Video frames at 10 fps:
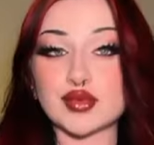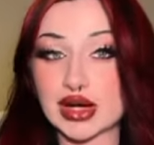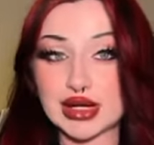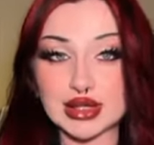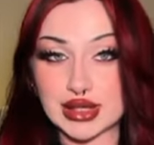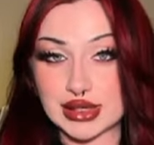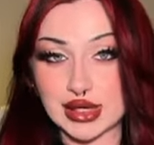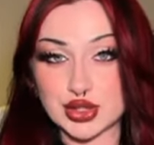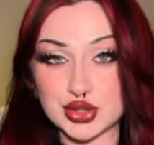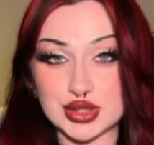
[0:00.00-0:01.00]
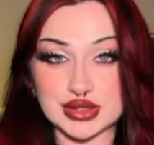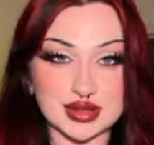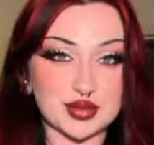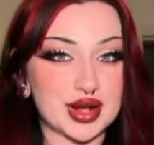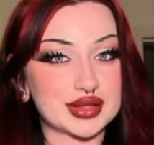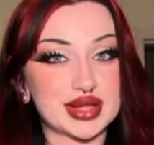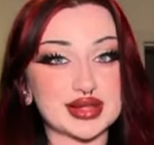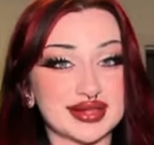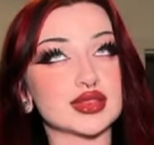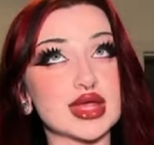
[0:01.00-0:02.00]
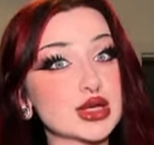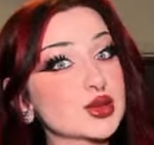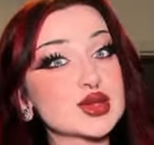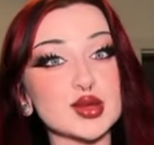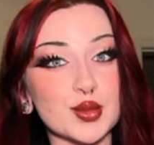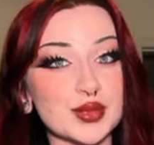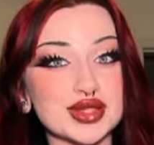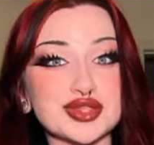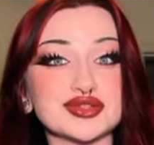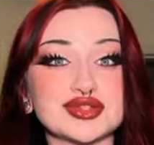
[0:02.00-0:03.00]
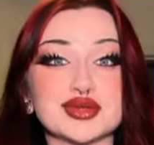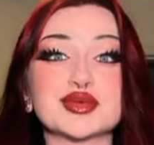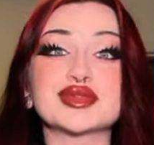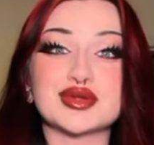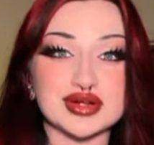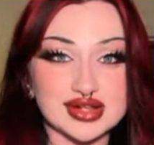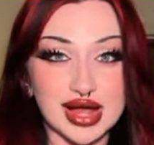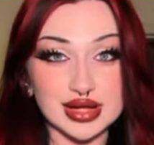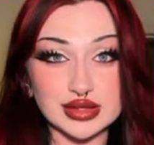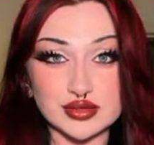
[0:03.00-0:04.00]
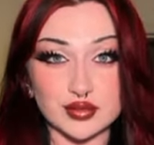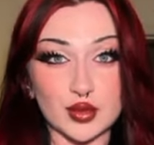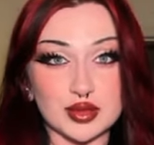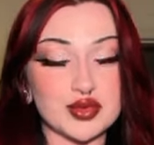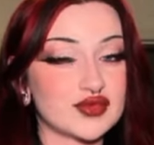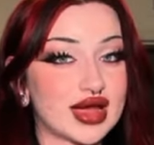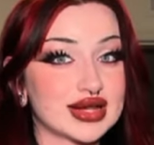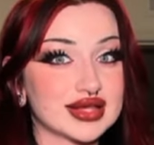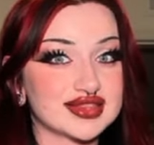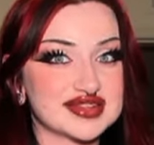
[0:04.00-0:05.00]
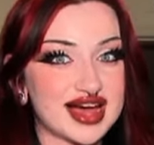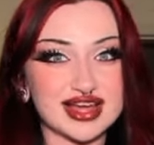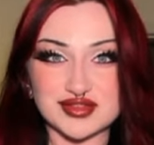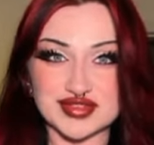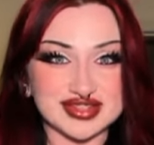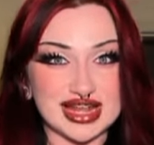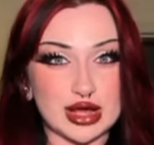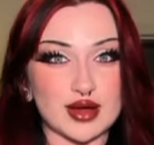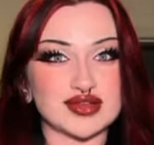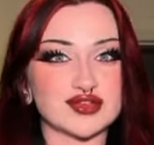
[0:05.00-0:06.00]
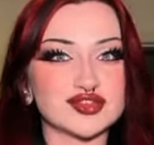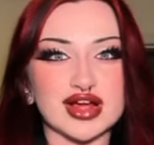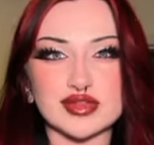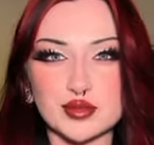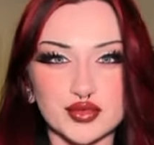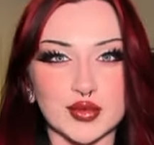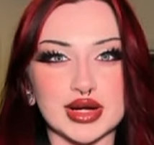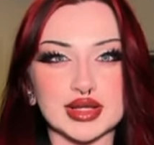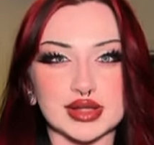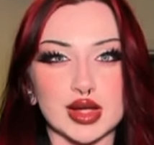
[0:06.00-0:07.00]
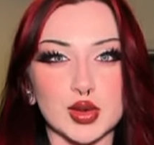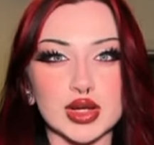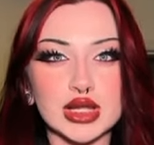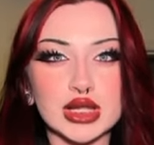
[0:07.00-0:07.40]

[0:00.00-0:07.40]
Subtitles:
very excited to show you this process, and thank you so much to Lunar Tides for providing the dye for today. I've never tried them before, so.